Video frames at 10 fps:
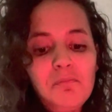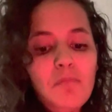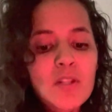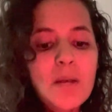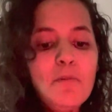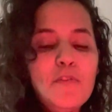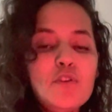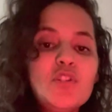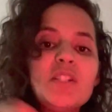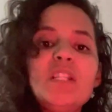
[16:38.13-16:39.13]
Some of
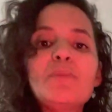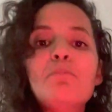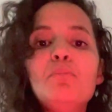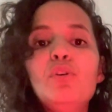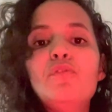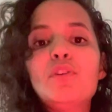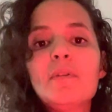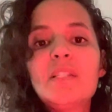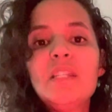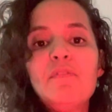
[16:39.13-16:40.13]
you just need to move to
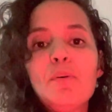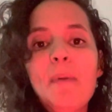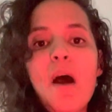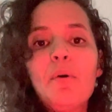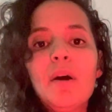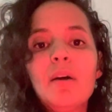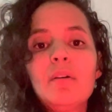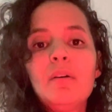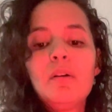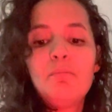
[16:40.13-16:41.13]
receive your power.
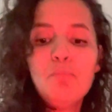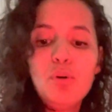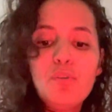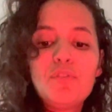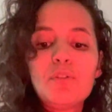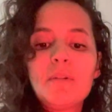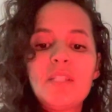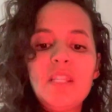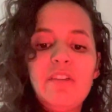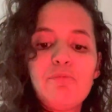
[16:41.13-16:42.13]
Move to
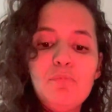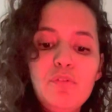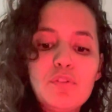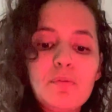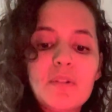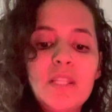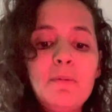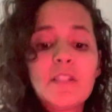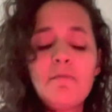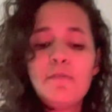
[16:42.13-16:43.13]
receive, move to
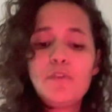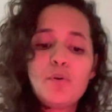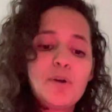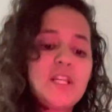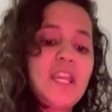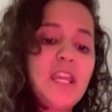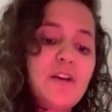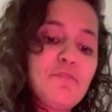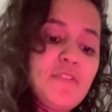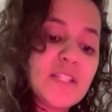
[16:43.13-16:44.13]
receive. Some of you are
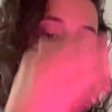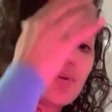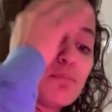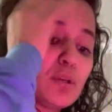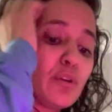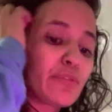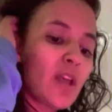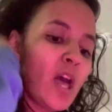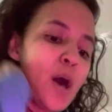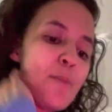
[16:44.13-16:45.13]
taking a physical move,
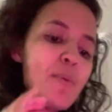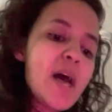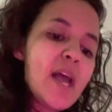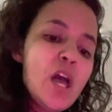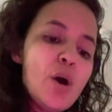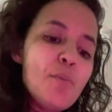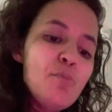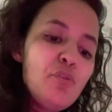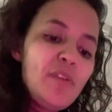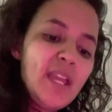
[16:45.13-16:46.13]
but
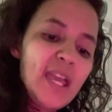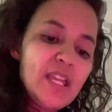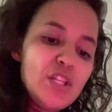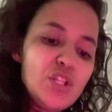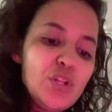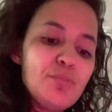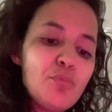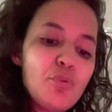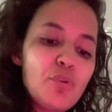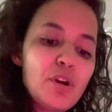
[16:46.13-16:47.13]
moving into
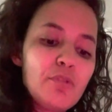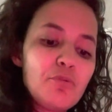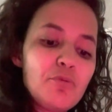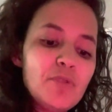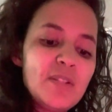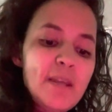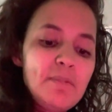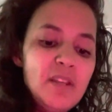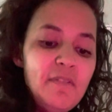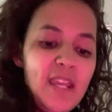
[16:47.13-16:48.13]
more
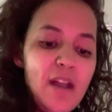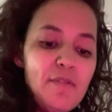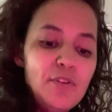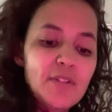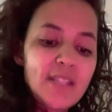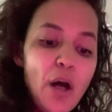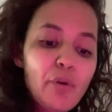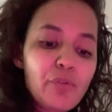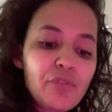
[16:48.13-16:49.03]
receptivity of yourself,